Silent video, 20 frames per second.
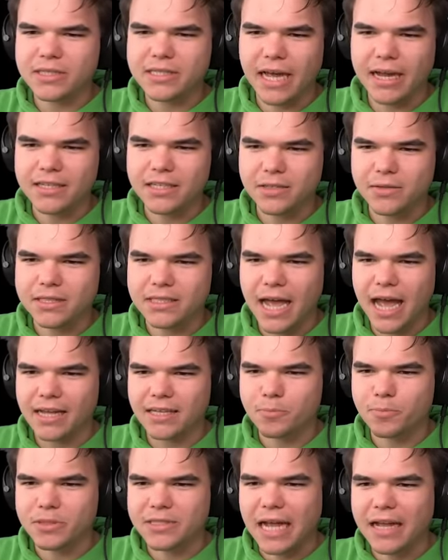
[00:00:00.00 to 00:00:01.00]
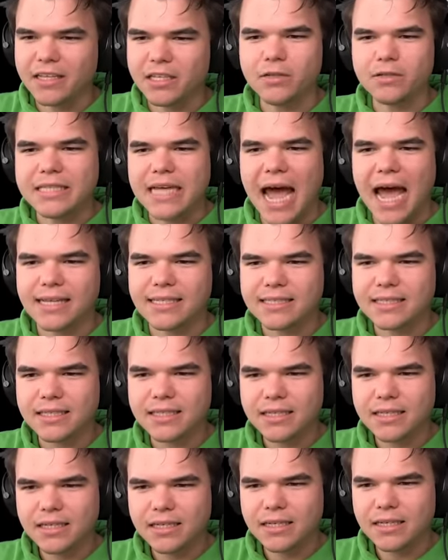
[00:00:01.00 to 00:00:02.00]
pretend to do a task. Pretend to do a task.
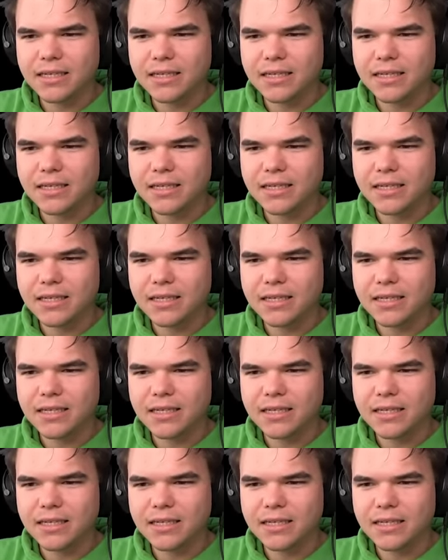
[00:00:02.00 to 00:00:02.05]
task.